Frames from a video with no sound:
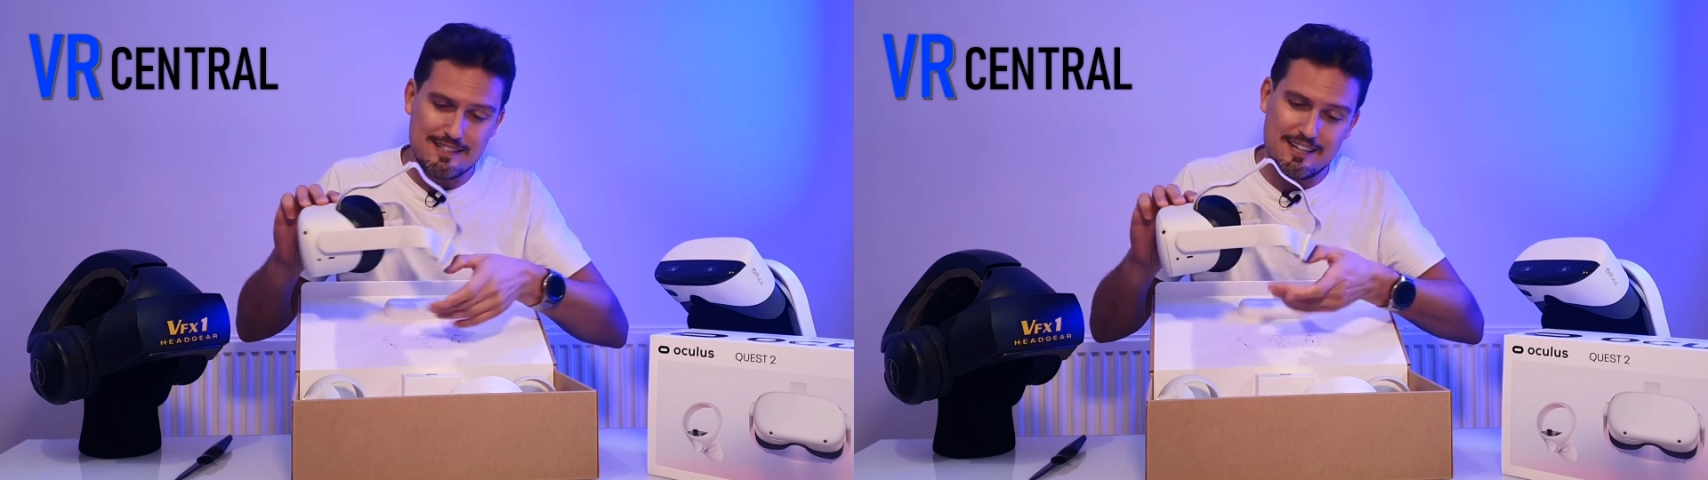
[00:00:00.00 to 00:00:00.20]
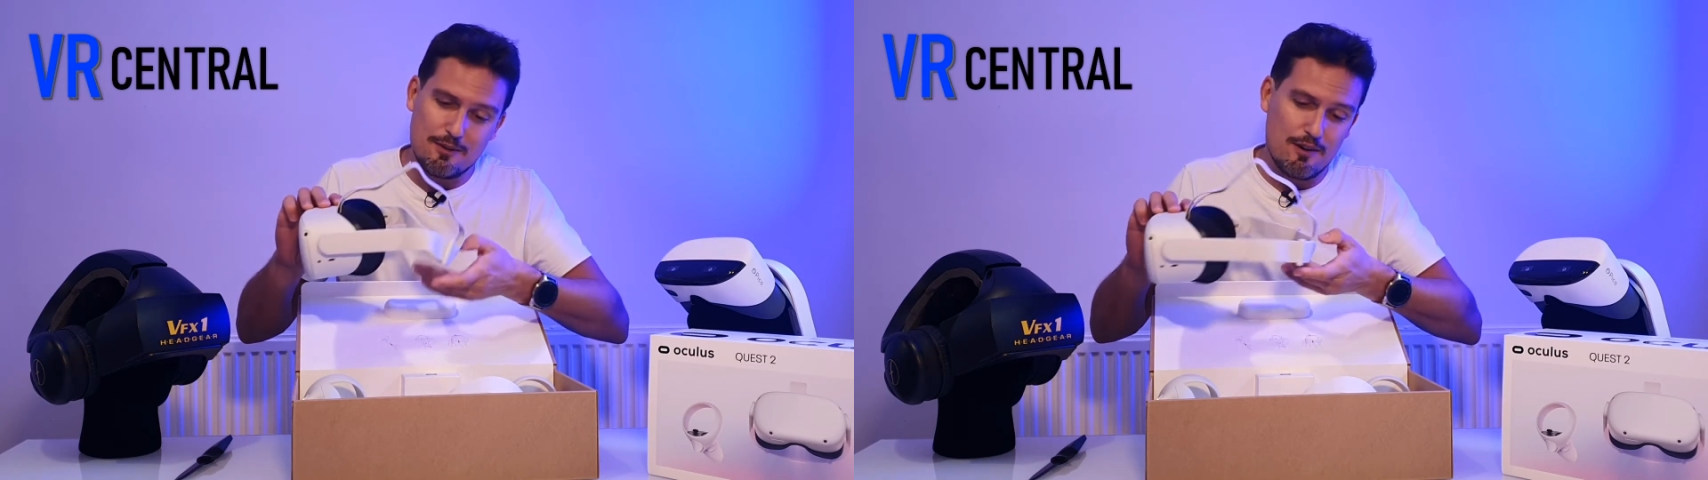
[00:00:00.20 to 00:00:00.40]

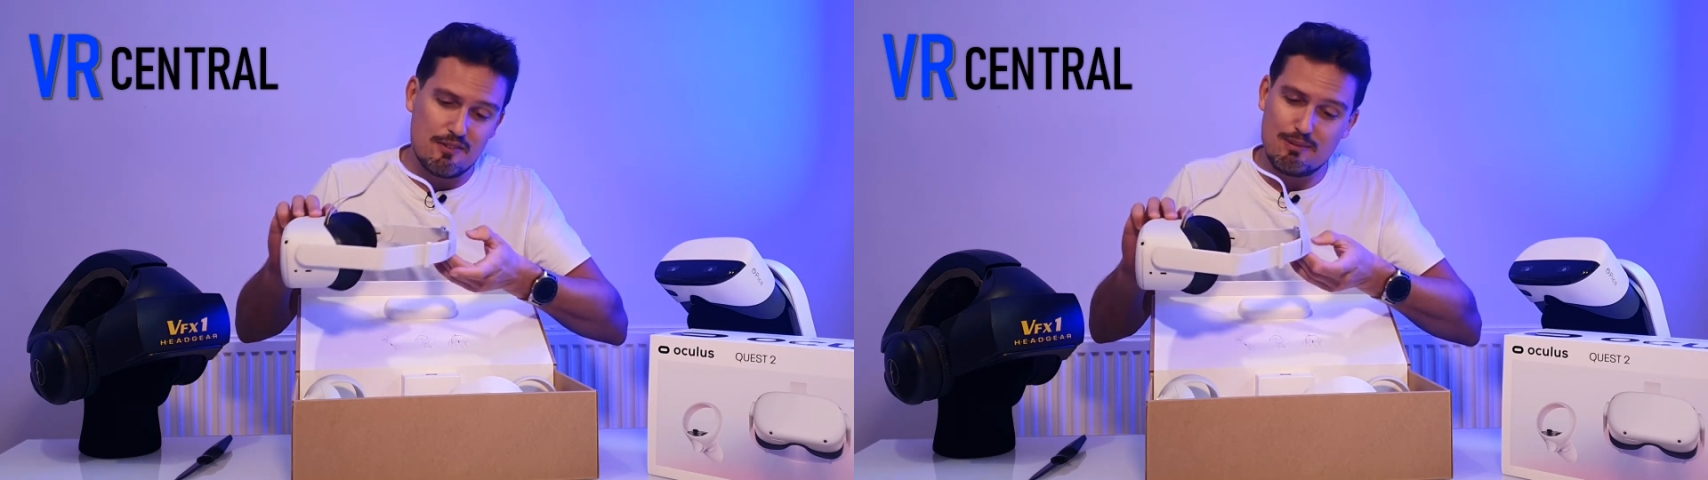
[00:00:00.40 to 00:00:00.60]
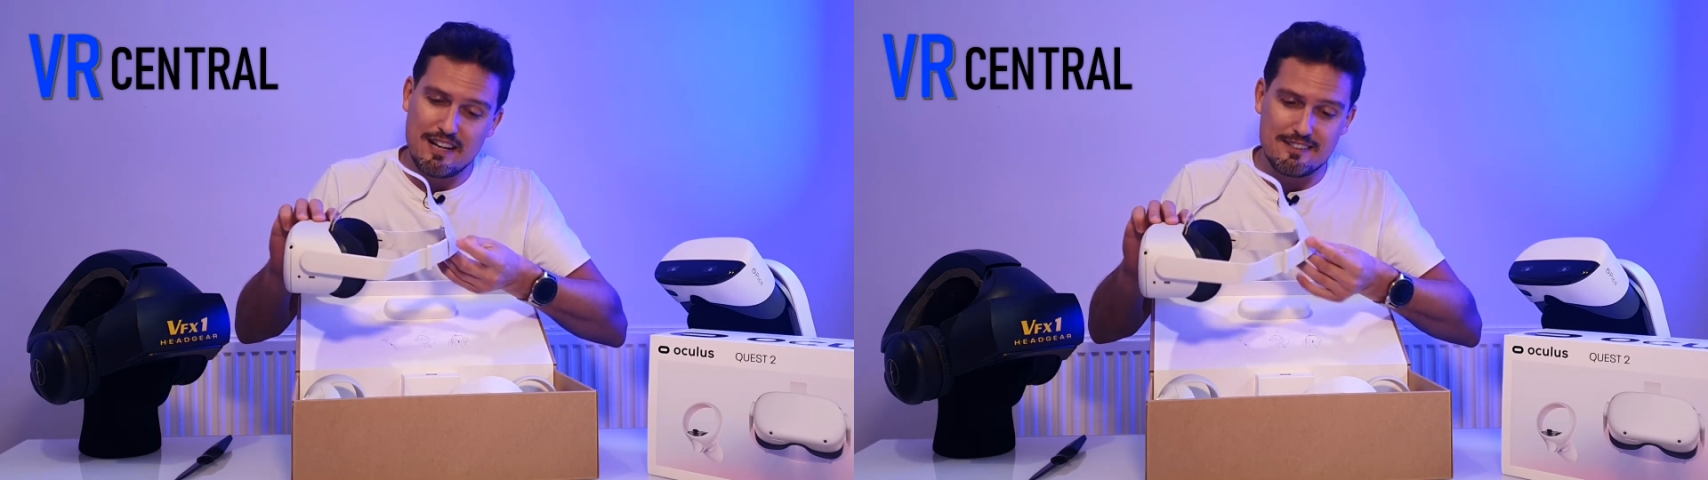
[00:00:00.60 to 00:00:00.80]
and I know
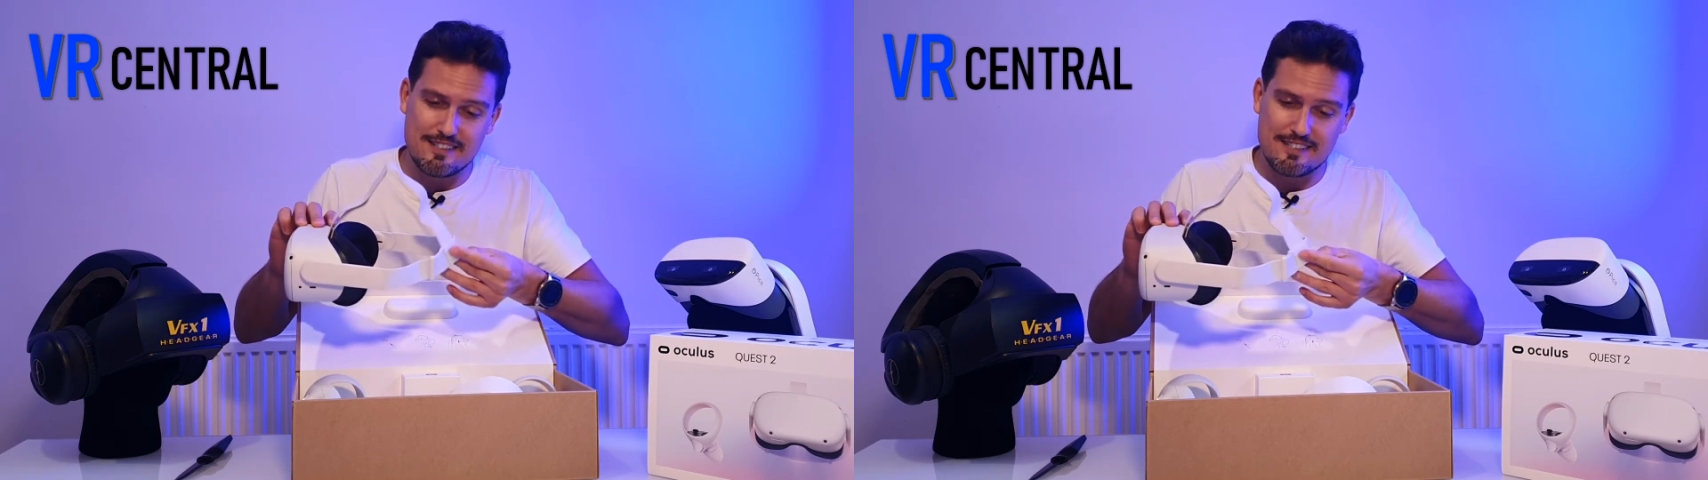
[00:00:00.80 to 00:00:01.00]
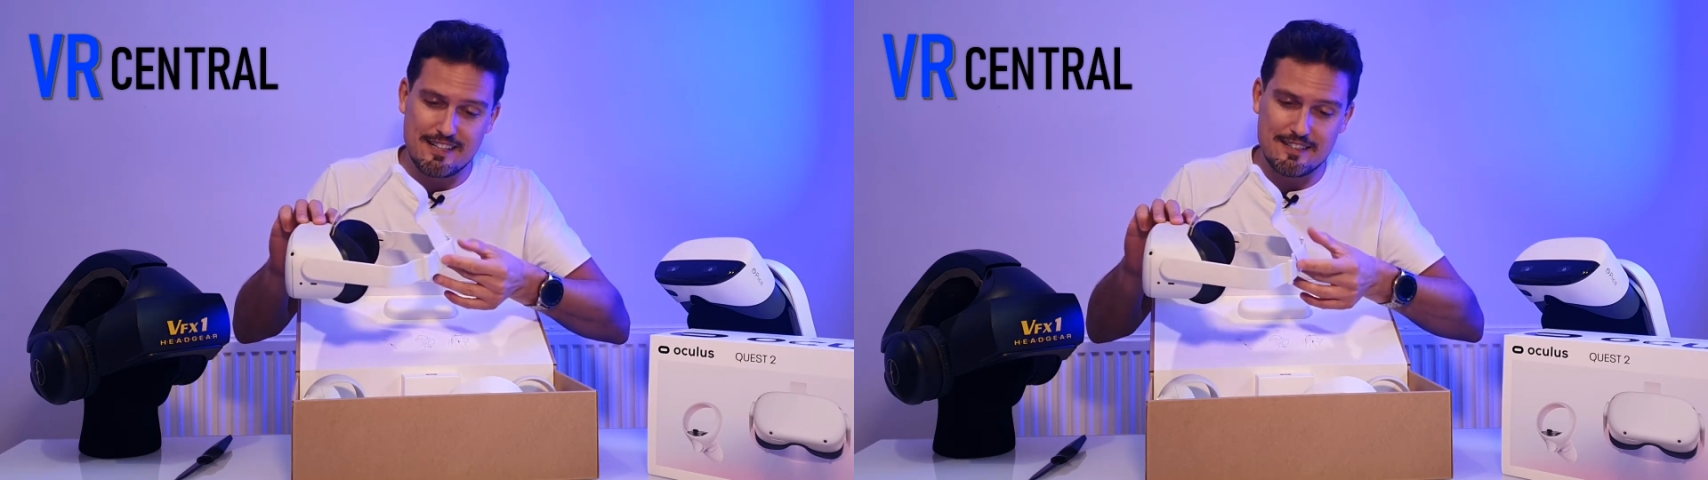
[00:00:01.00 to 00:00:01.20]
everybody else
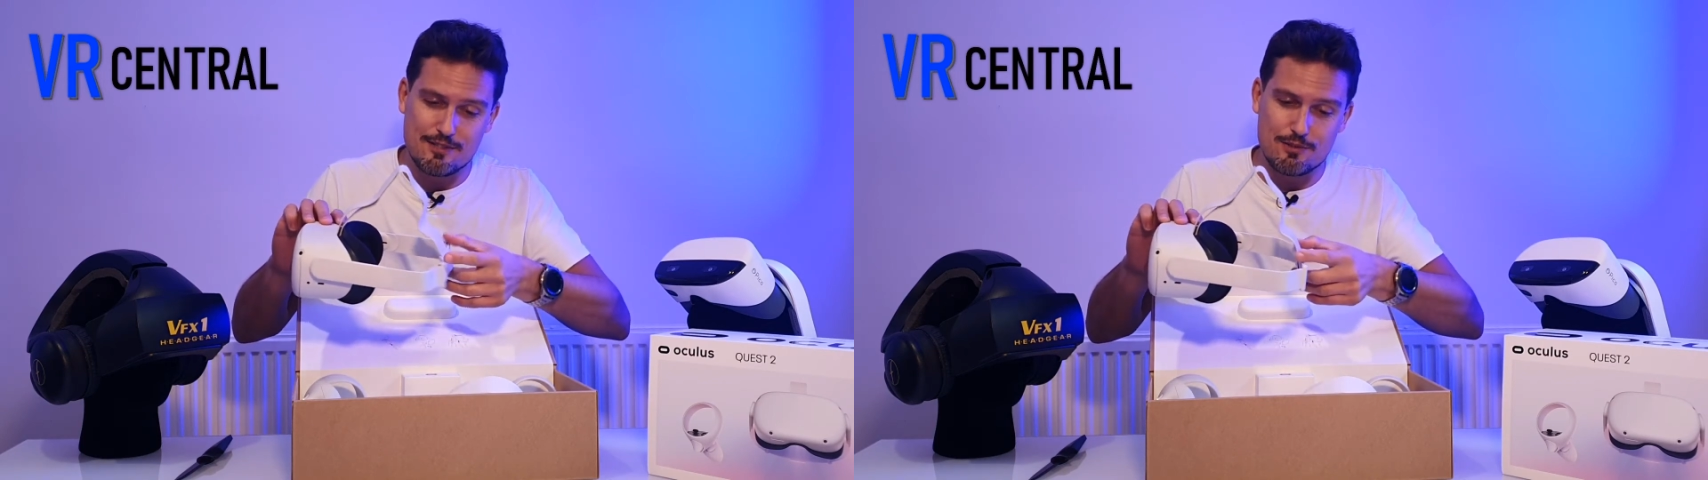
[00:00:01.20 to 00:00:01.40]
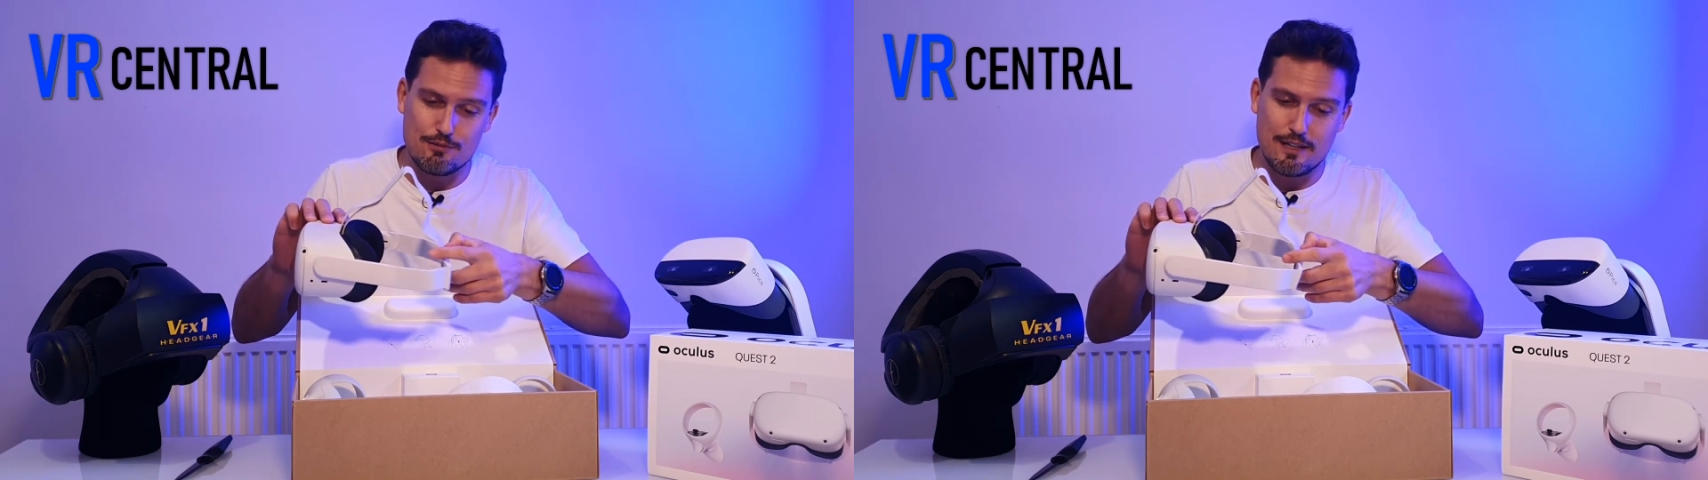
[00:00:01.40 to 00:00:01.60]
has said
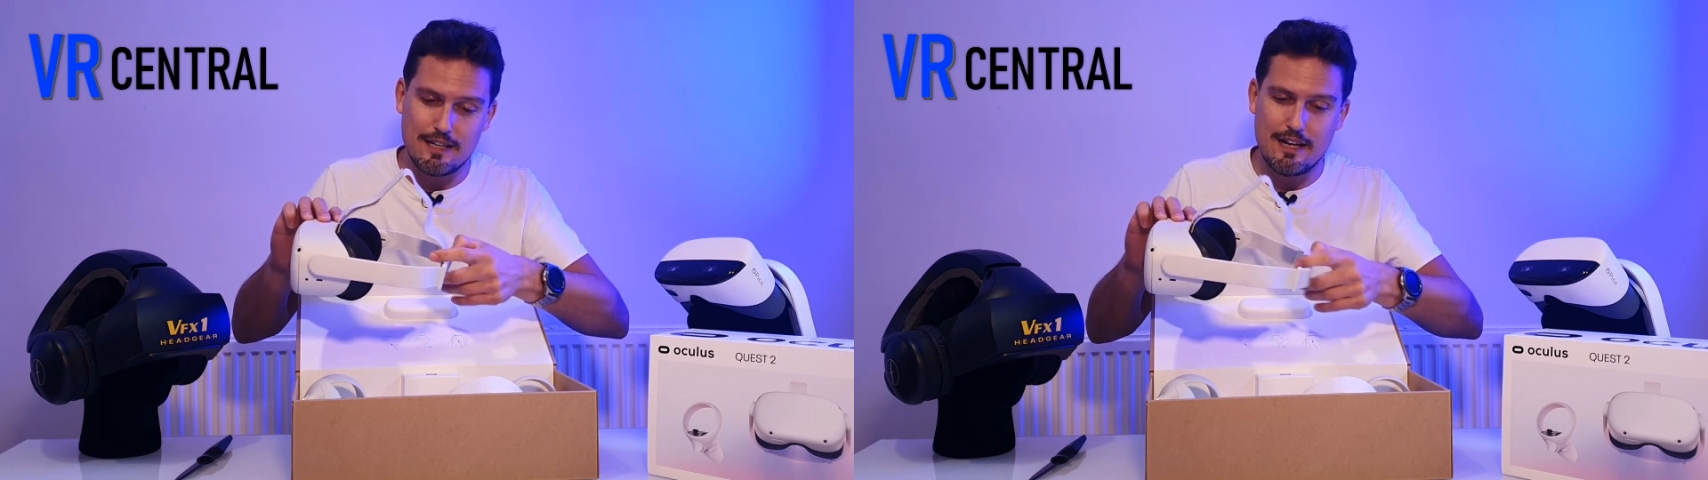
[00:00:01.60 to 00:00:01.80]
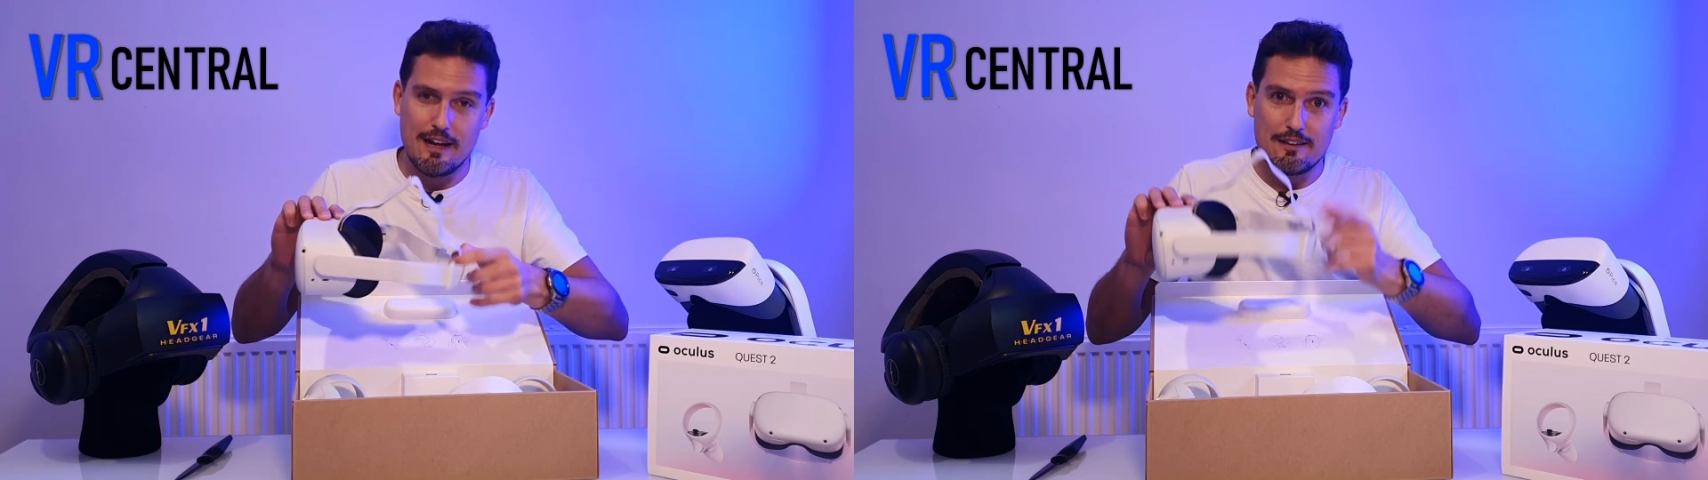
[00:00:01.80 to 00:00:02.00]
this already,